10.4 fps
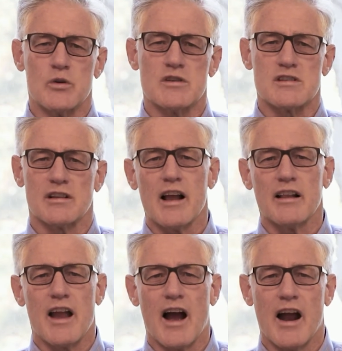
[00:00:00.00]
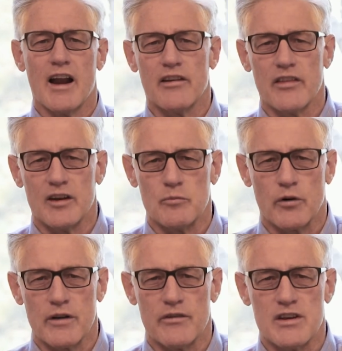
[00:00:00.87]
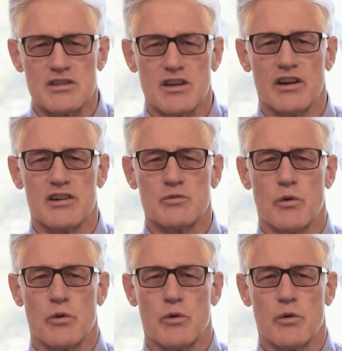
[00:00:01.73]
which is slightly higher than in previous years,